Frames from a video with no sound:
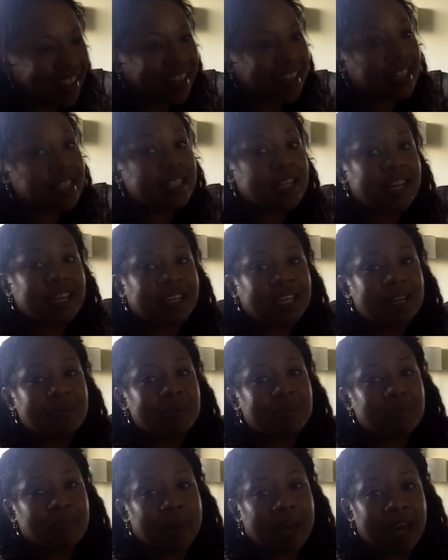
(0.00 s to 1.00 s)
It's like
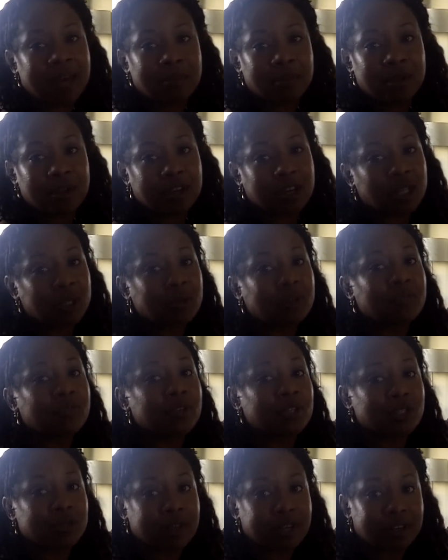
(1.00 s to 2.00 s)
keeping bad milk in the
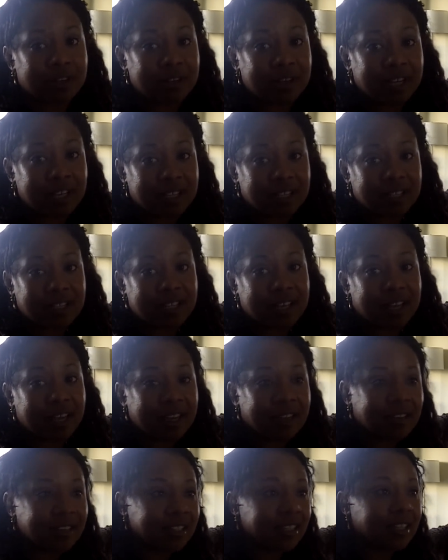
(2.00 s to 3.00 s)
refrigerator
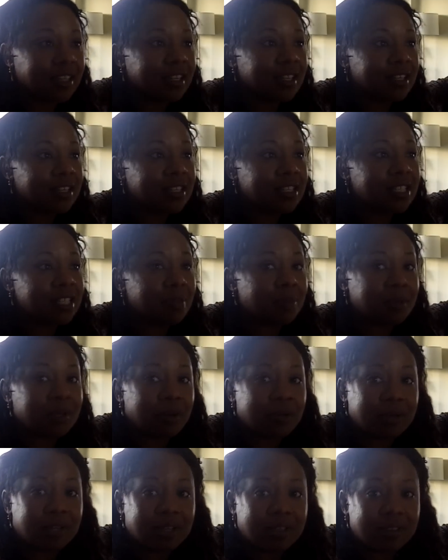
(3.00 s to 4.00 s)
and sipping
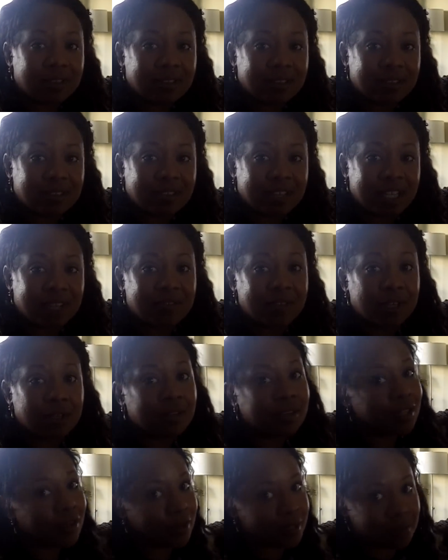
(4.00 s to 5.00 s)
on it even though
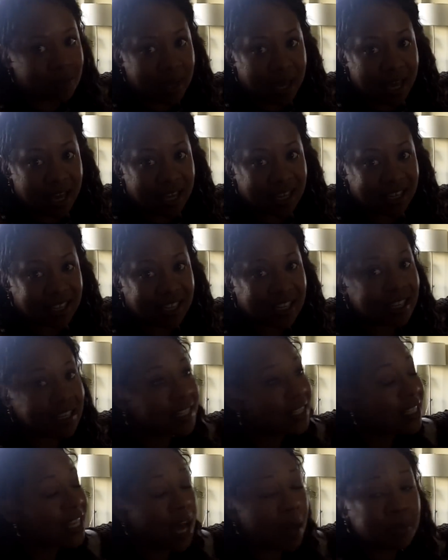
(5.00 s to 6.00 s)
you know it's bad.
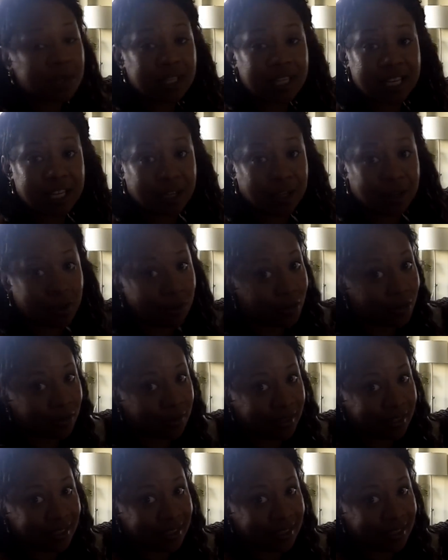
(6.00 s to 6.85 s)
It's time to let it go.